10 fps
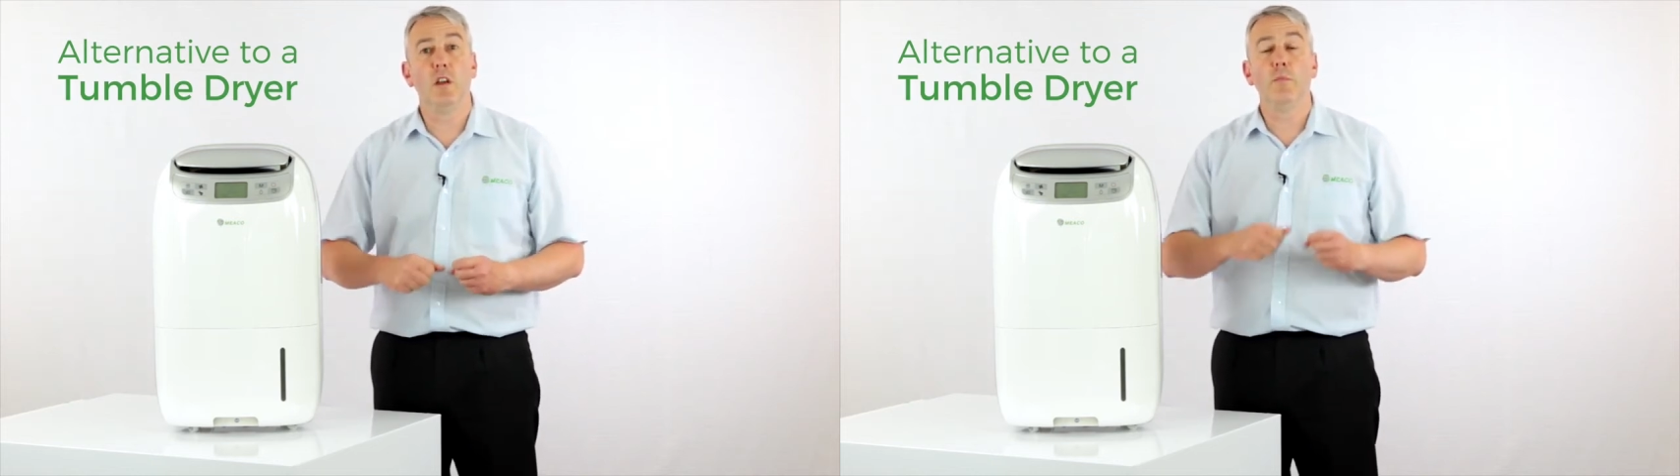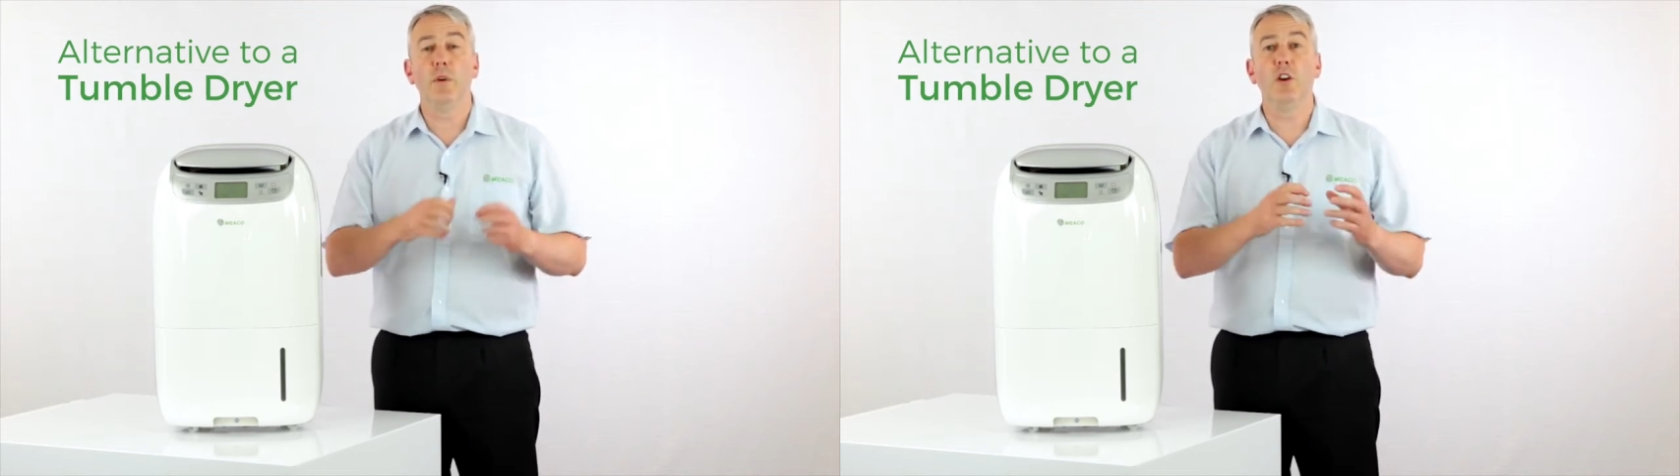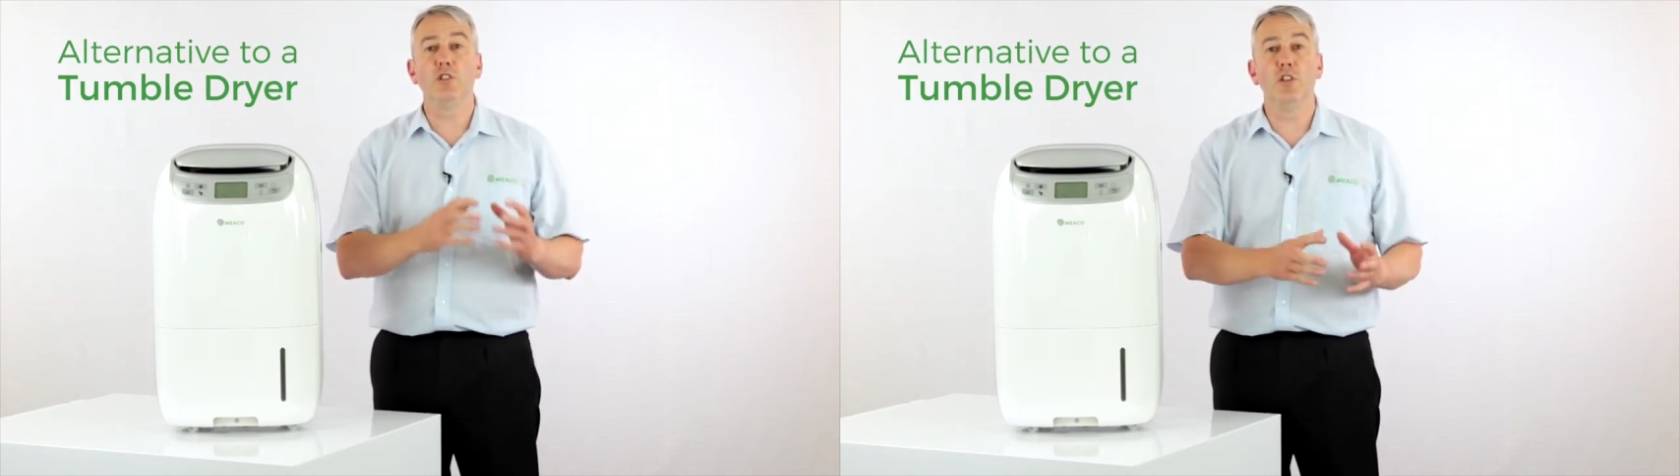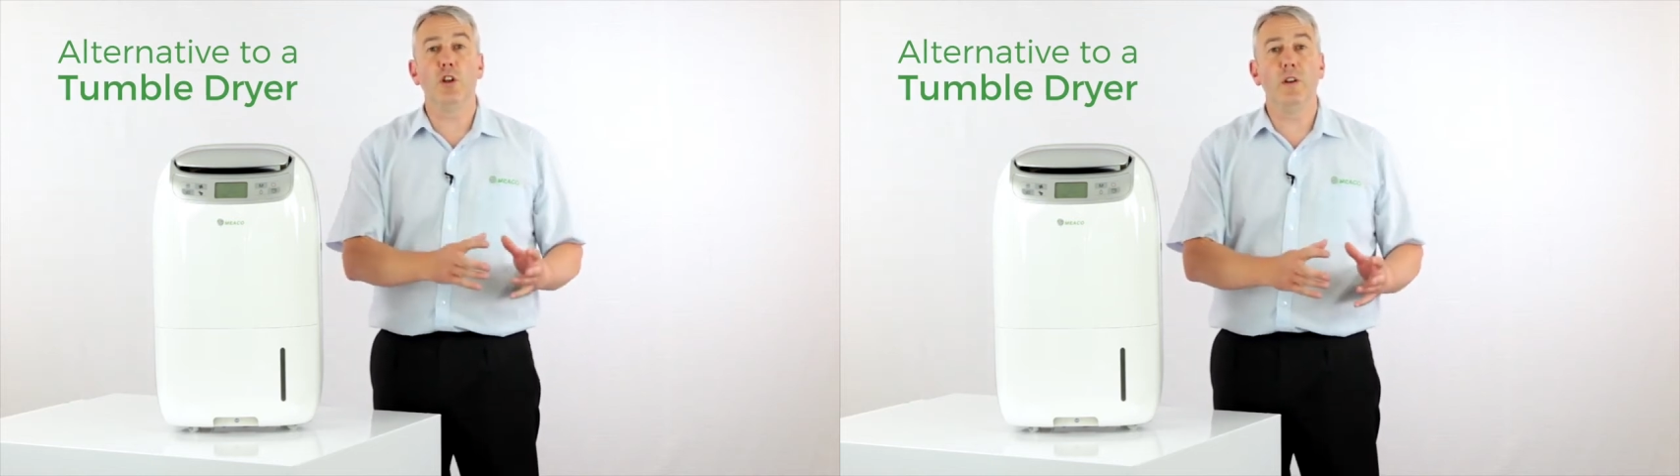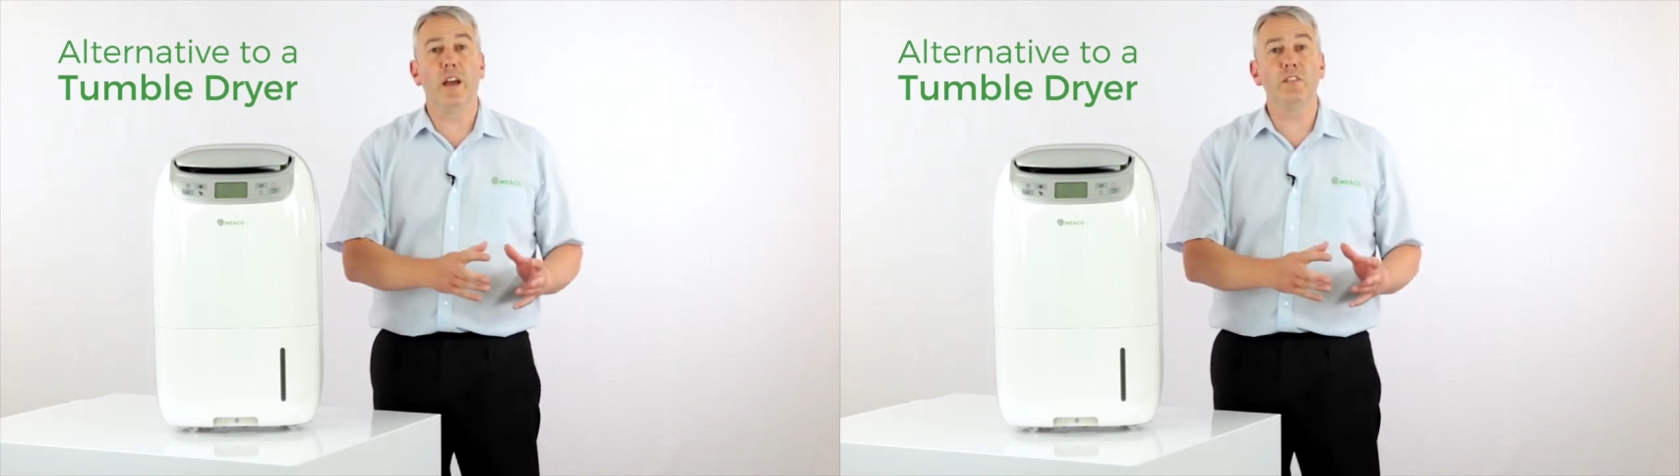because you
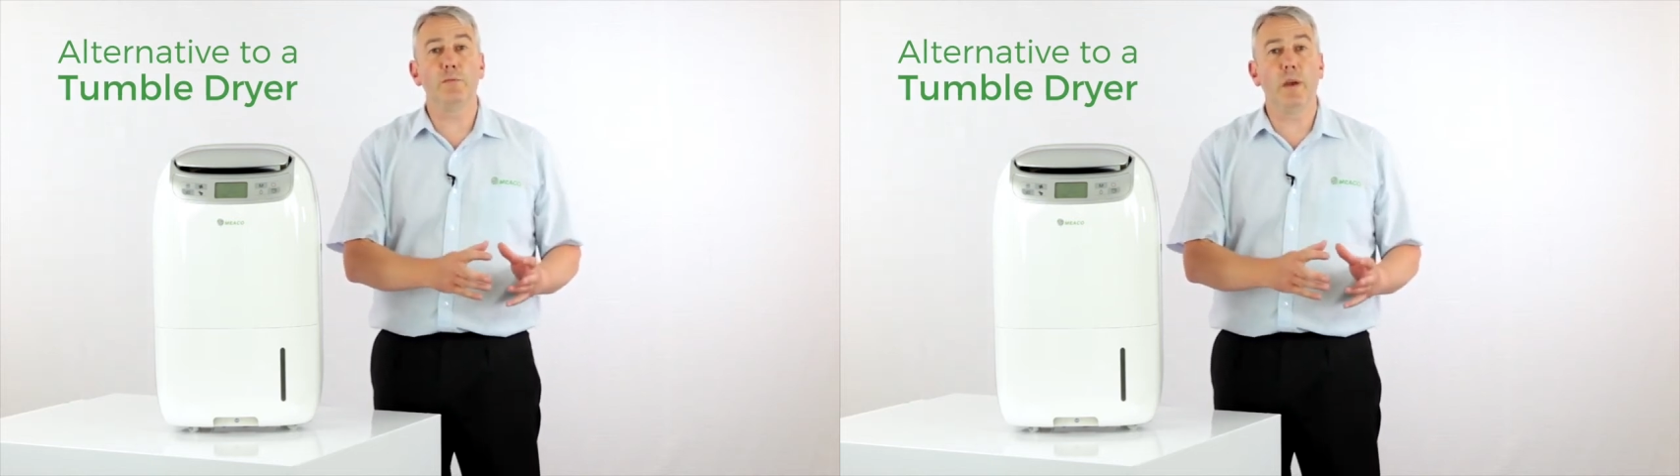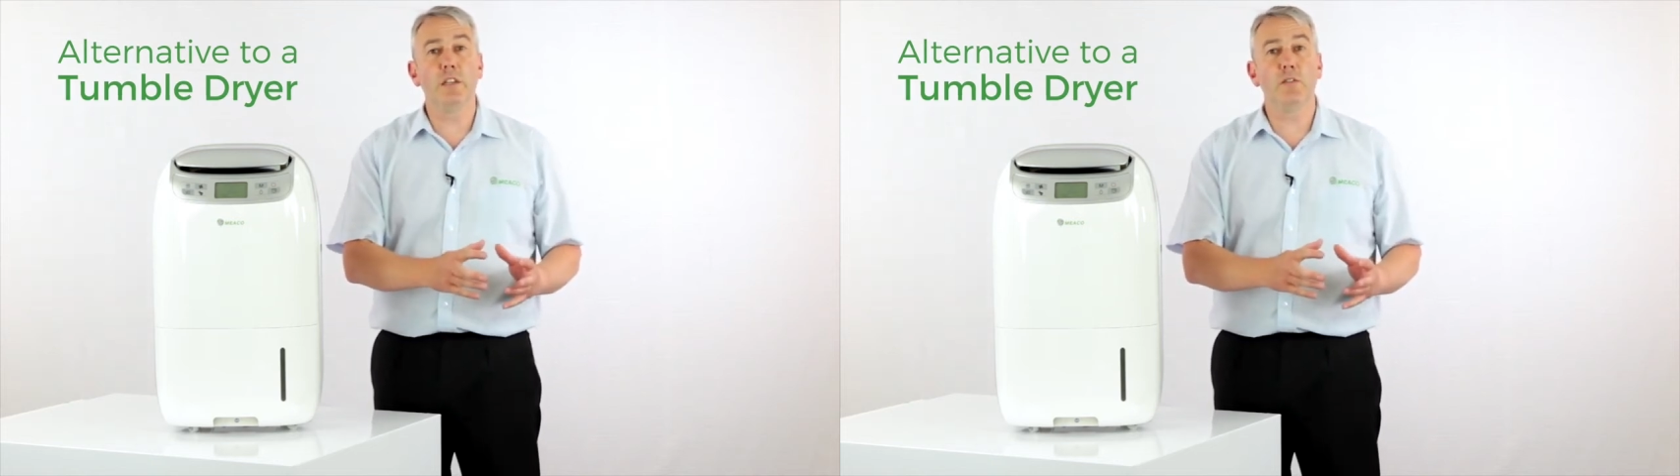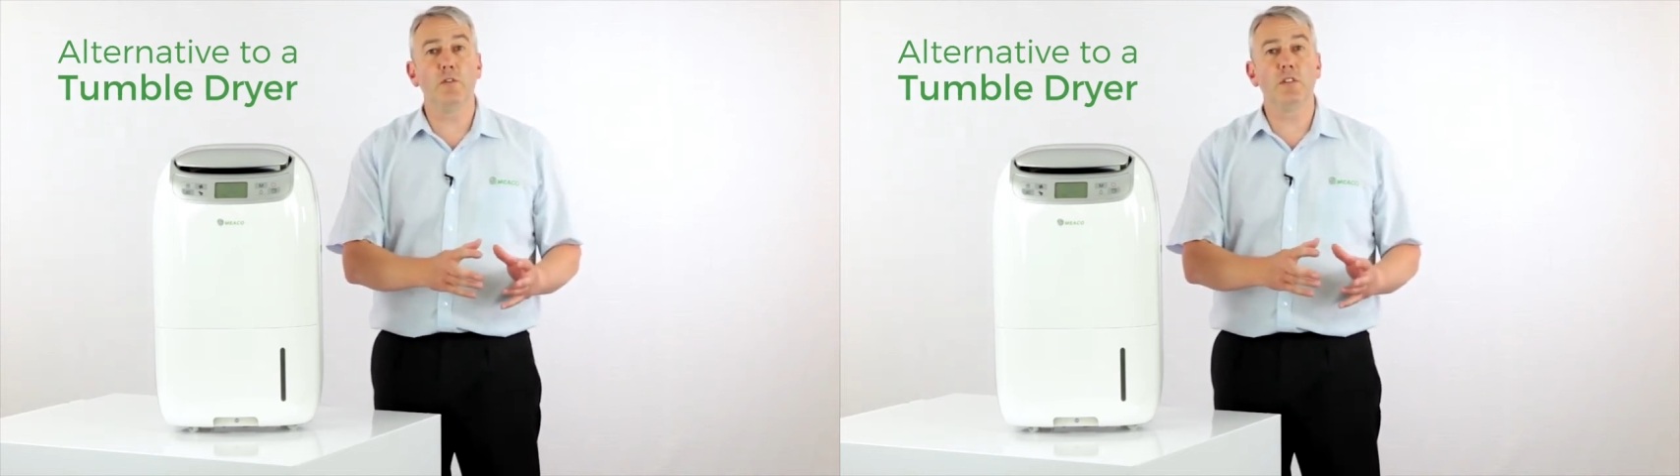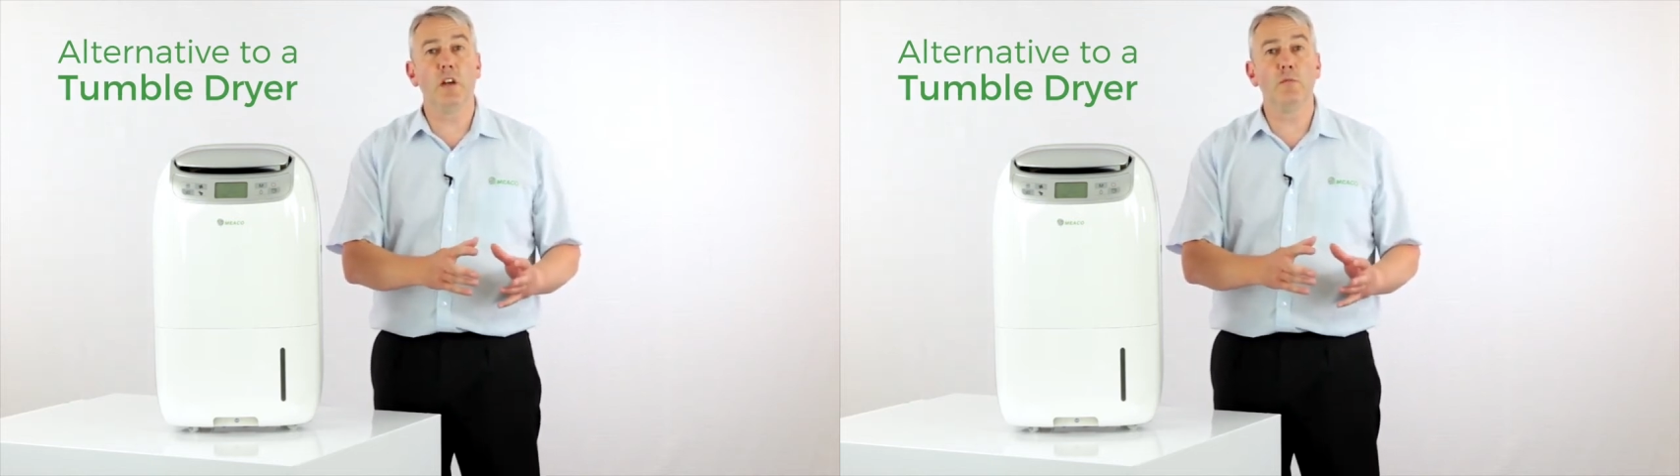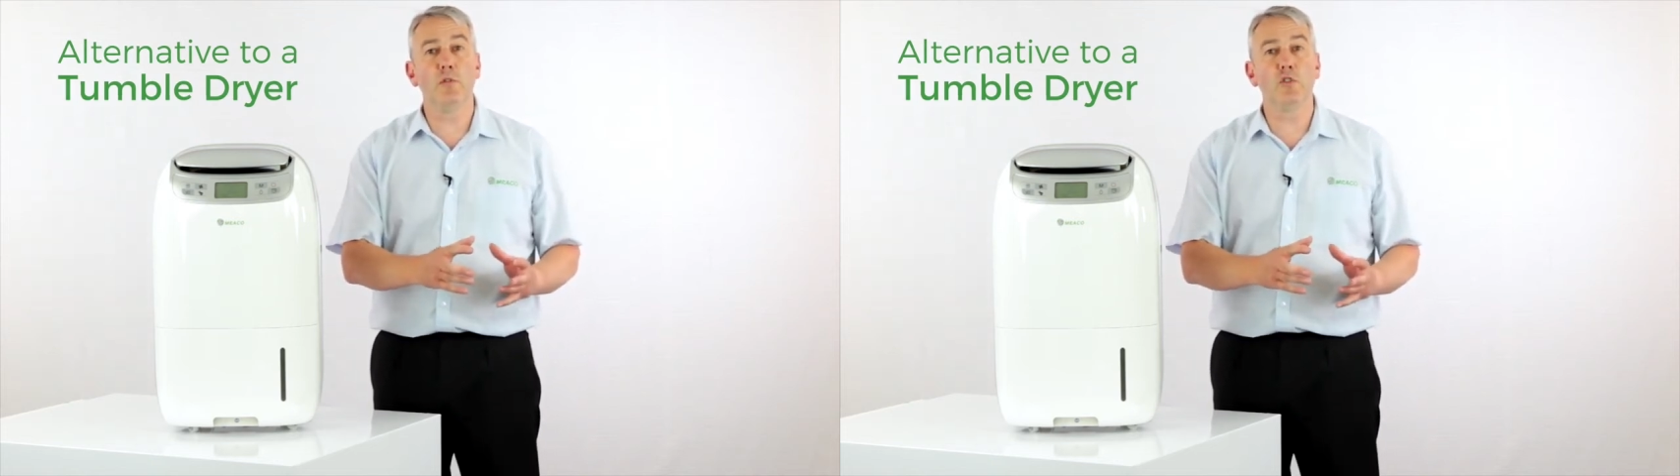don't have space for a
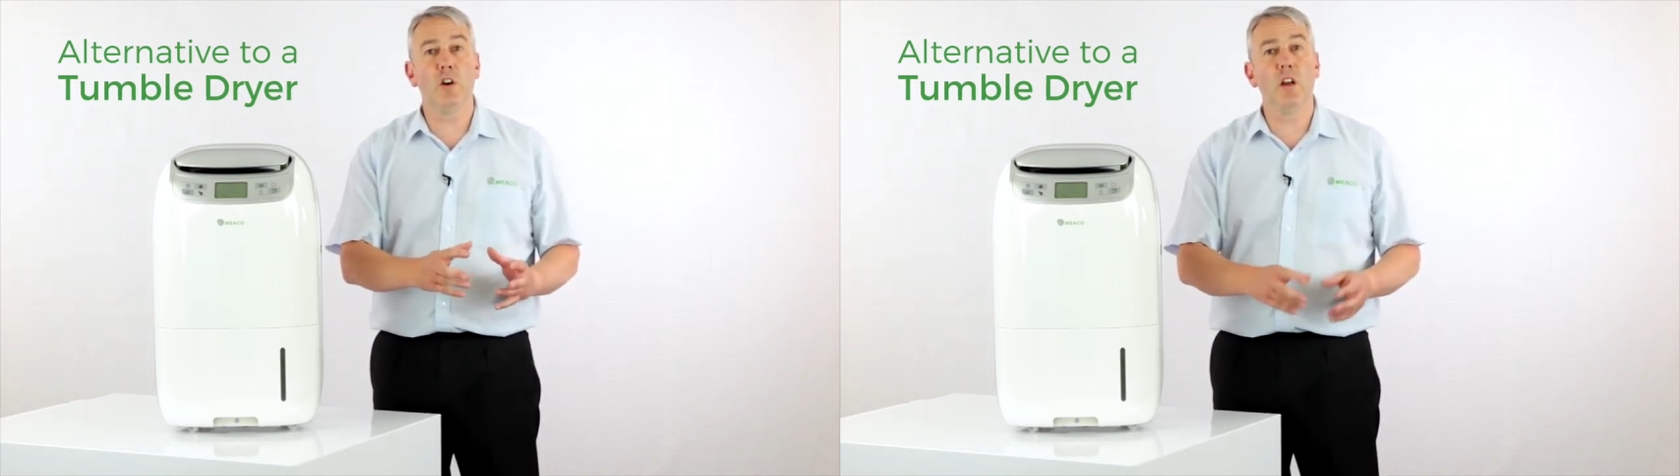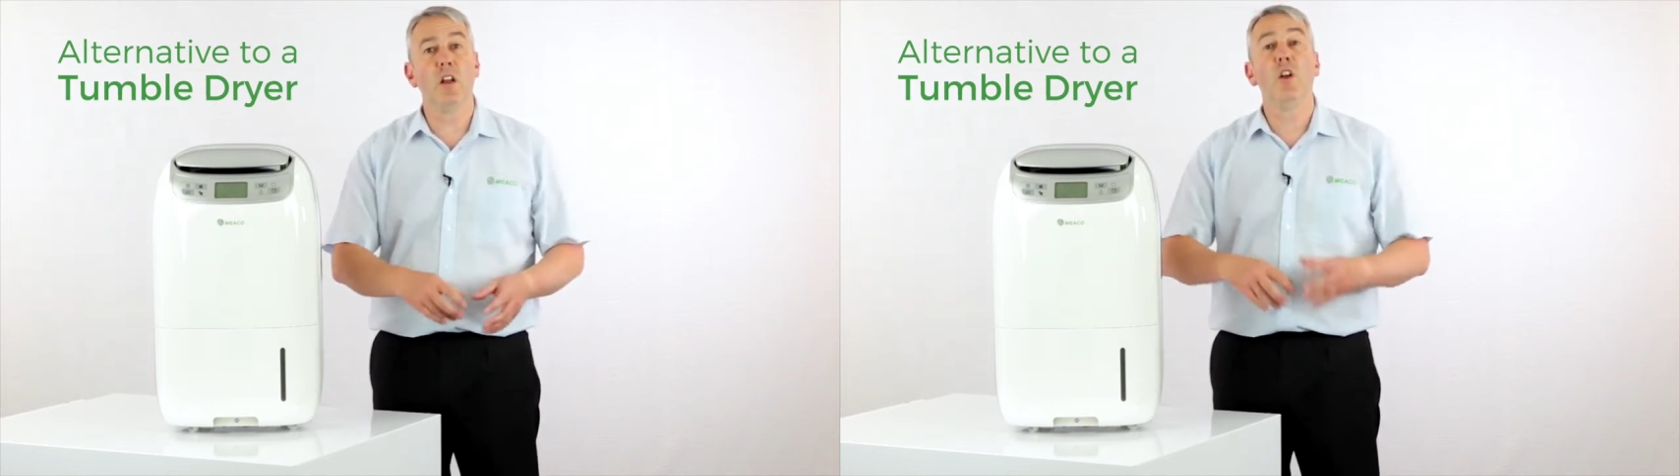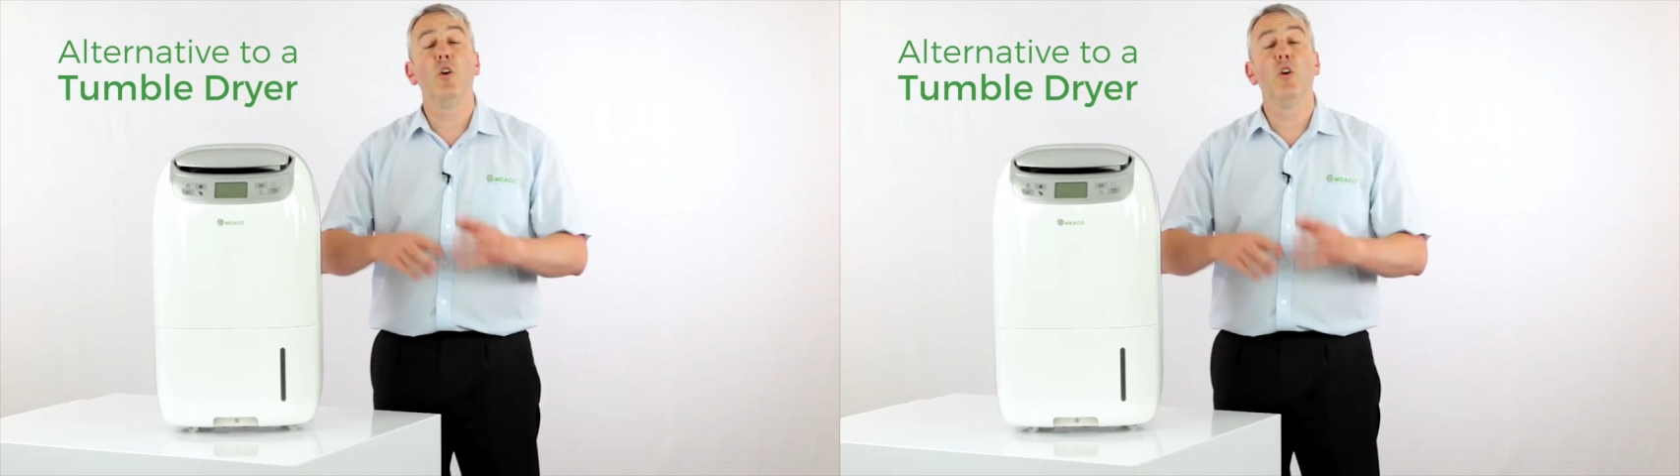tumble dryer